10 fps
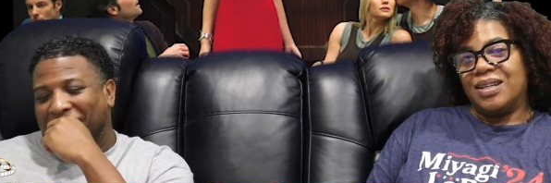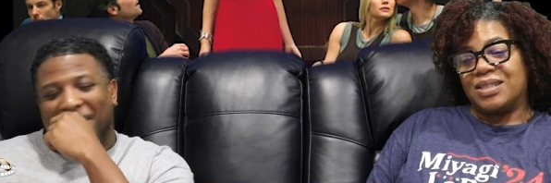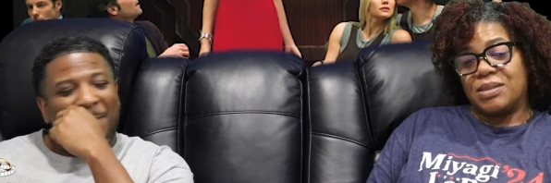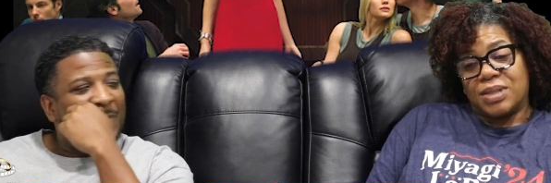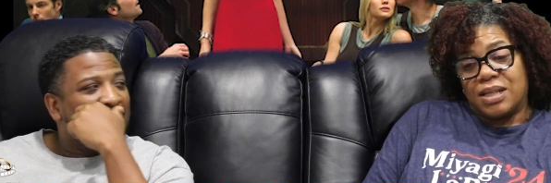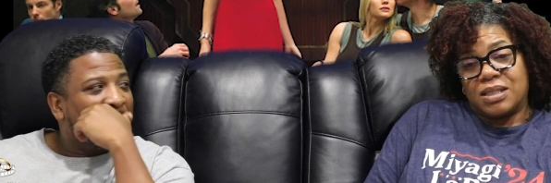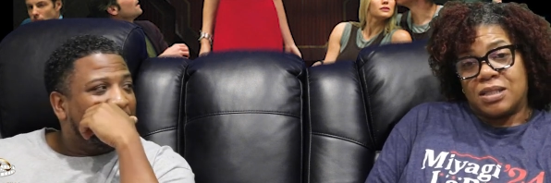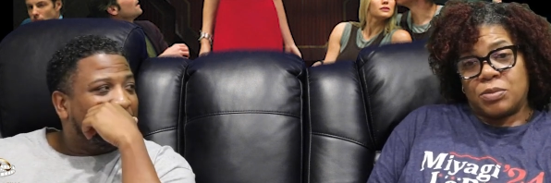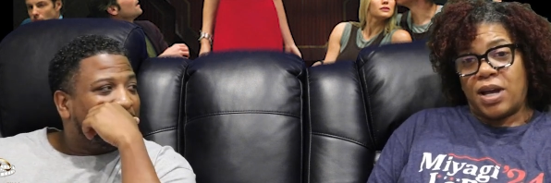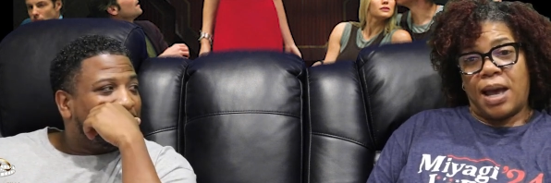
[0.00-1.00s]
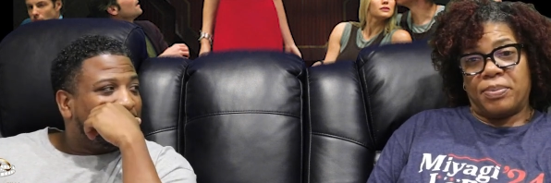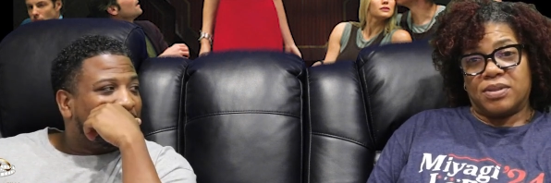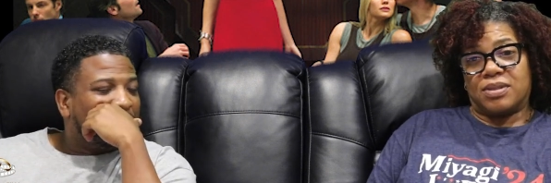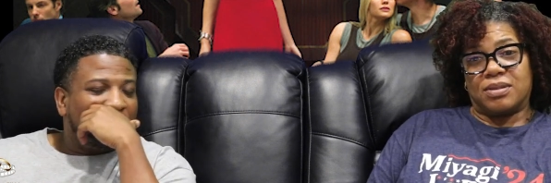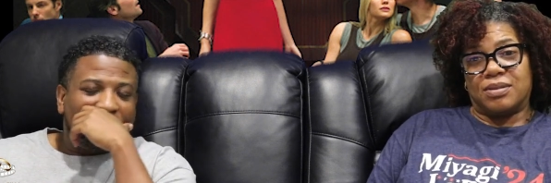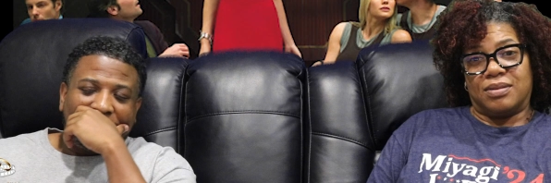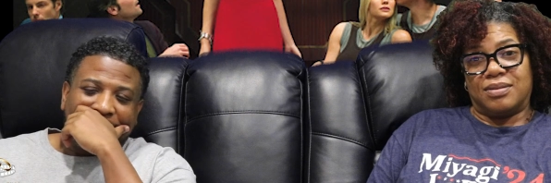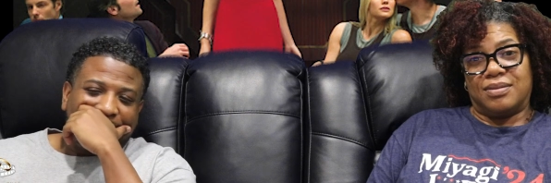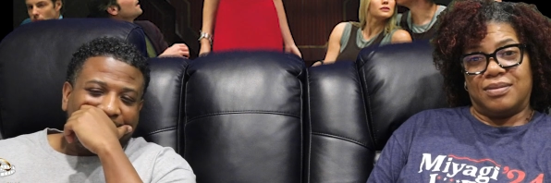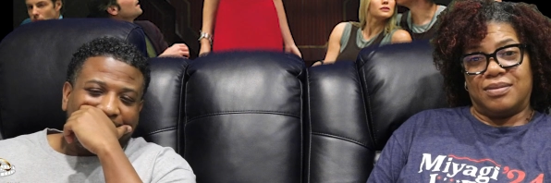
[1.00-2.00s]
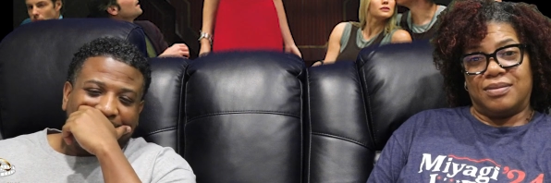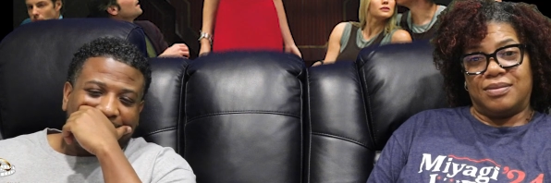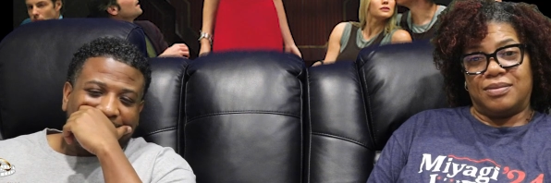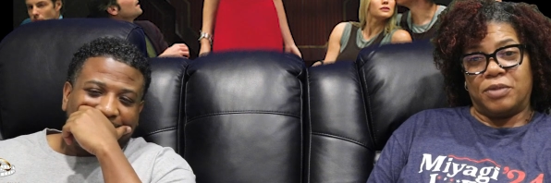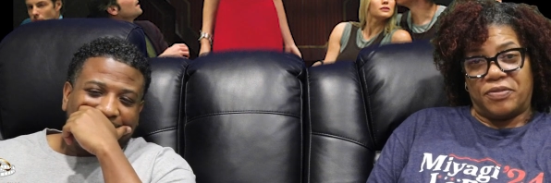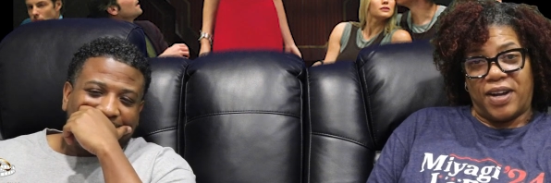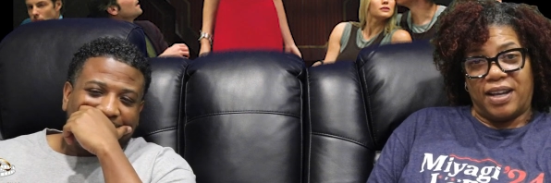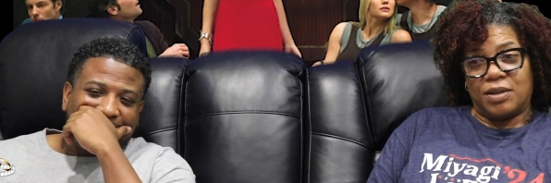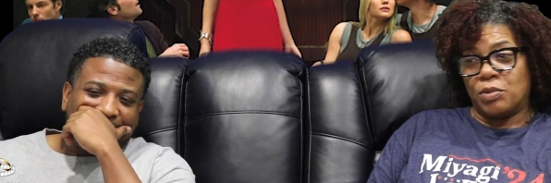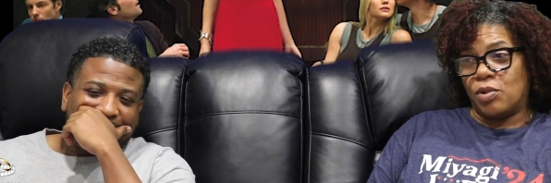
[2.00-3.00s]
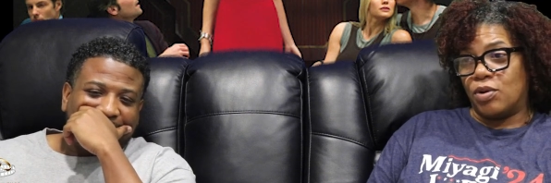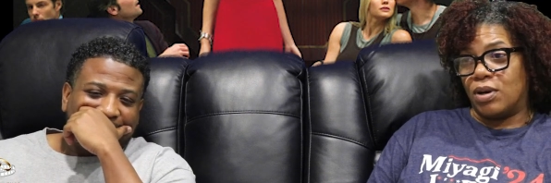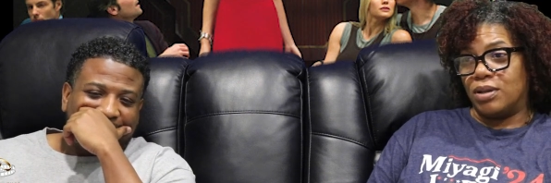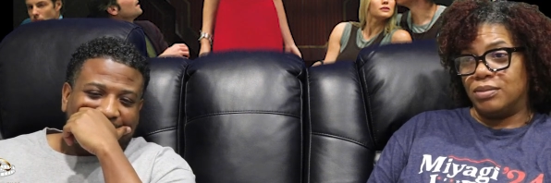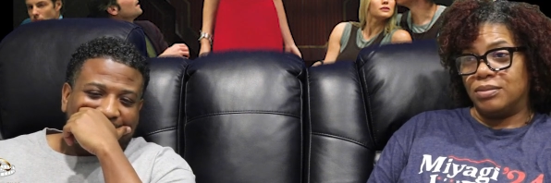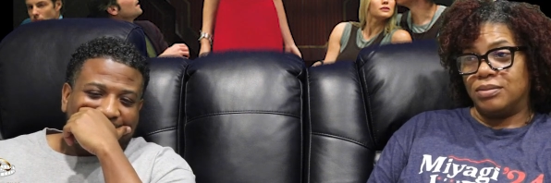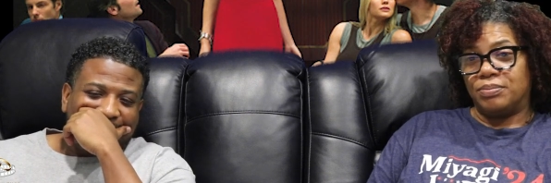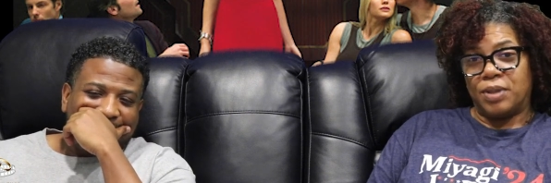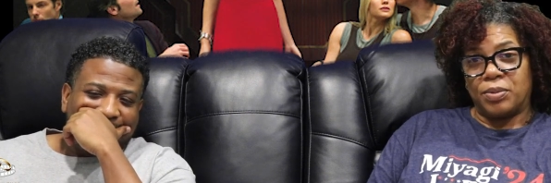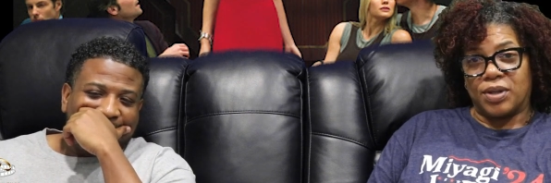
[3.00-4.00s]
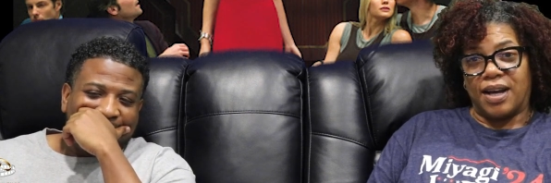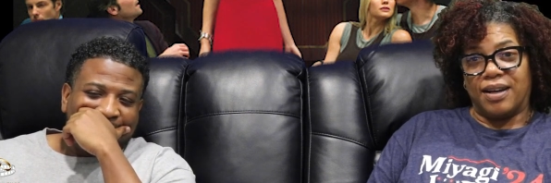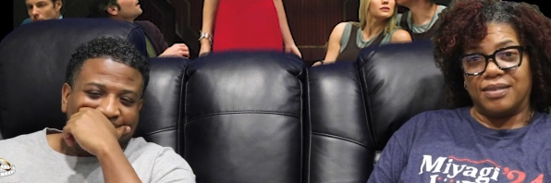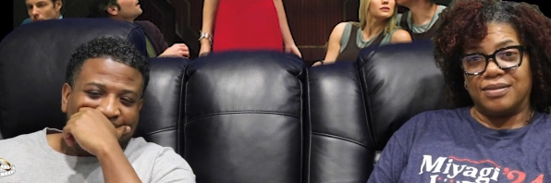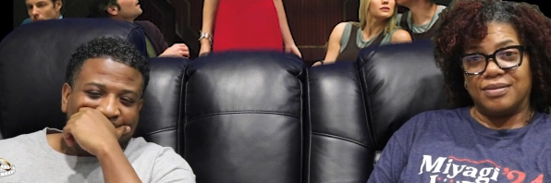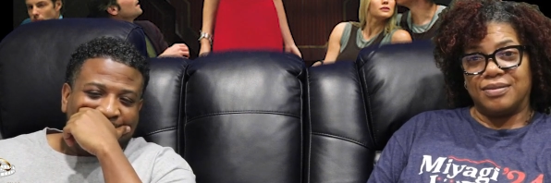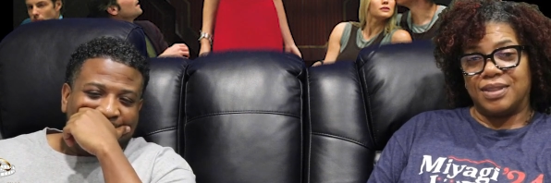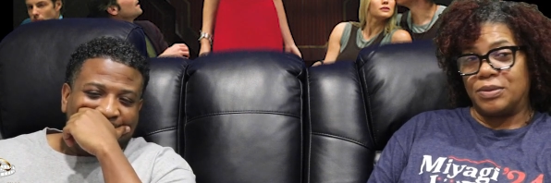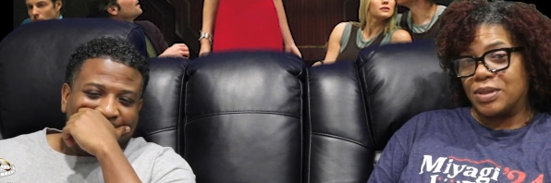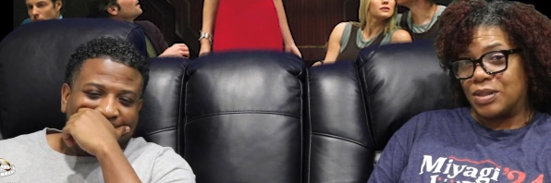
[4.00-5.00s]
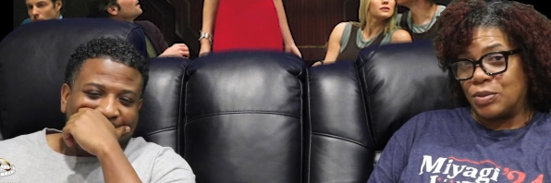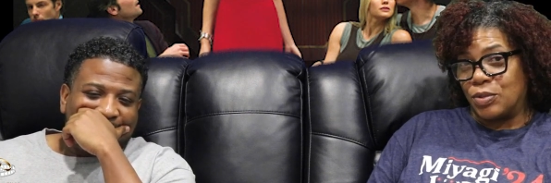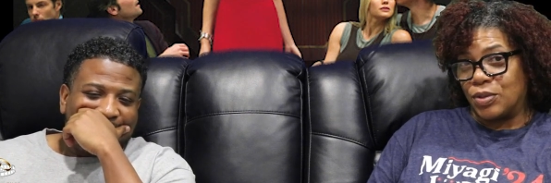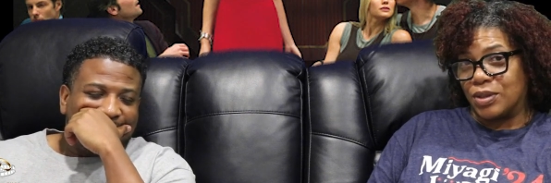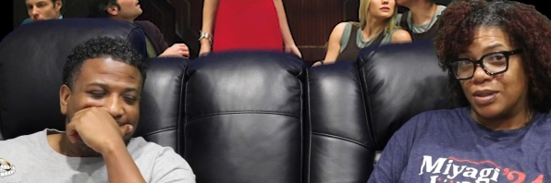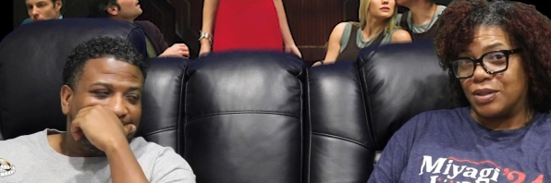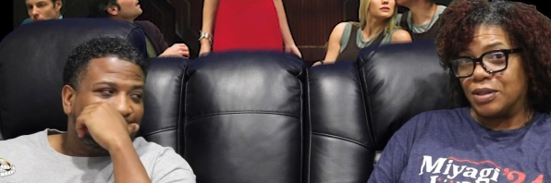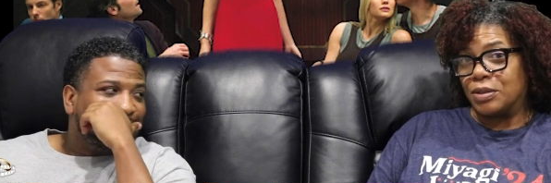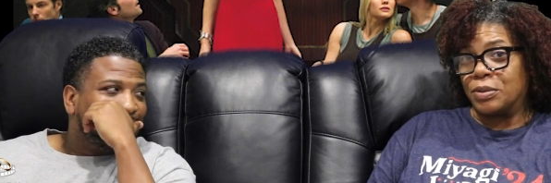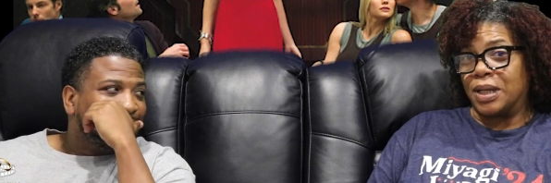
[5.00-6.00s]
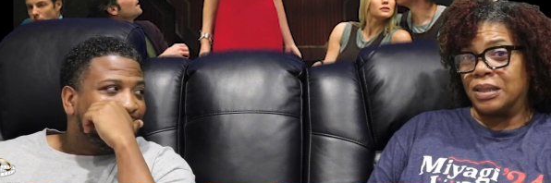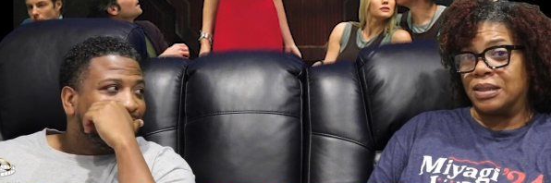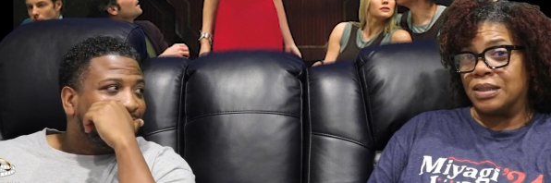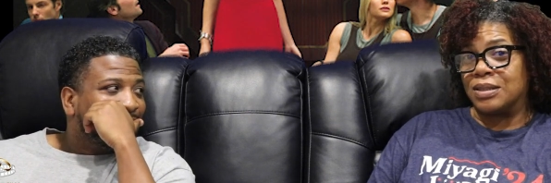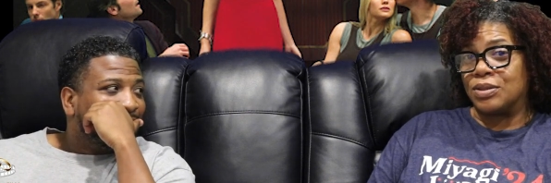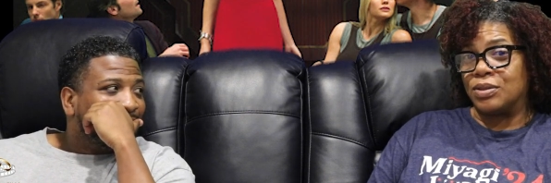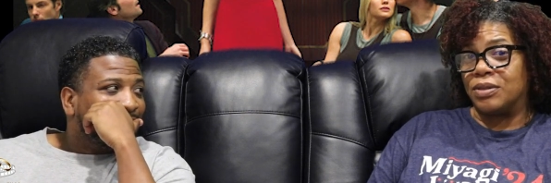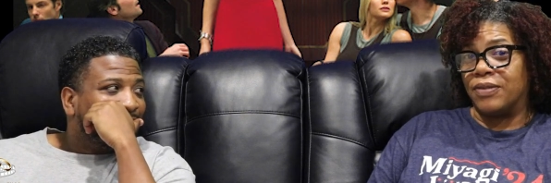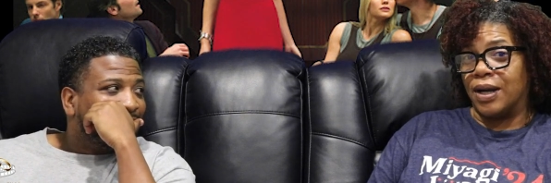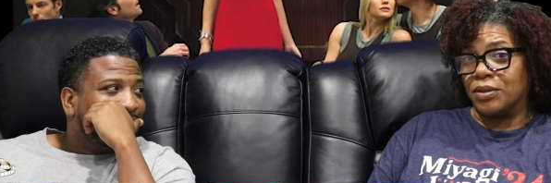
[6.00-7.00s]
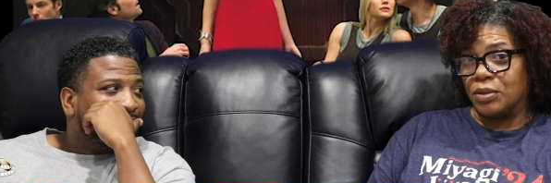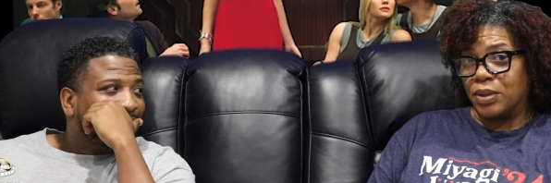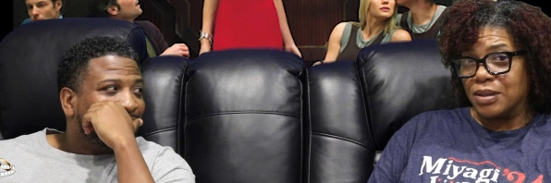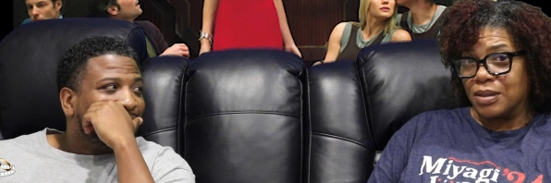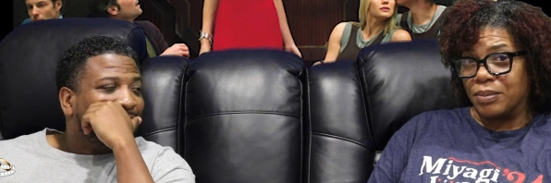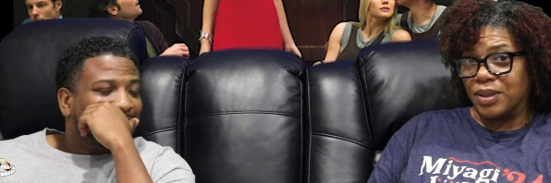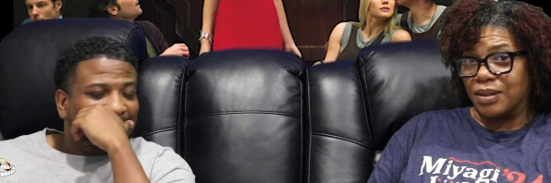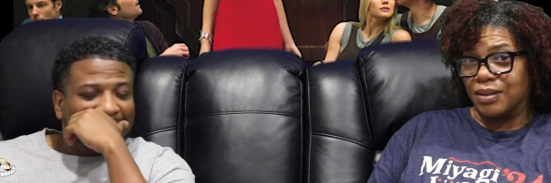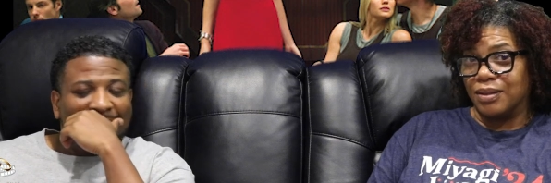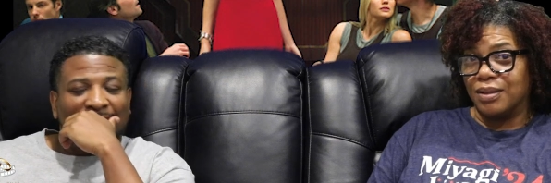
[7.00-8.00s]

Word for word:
Speaker 1: She was like, this is what happens. We fight in a war, people die. It wasn't a war. The girl went out there to evaluate something.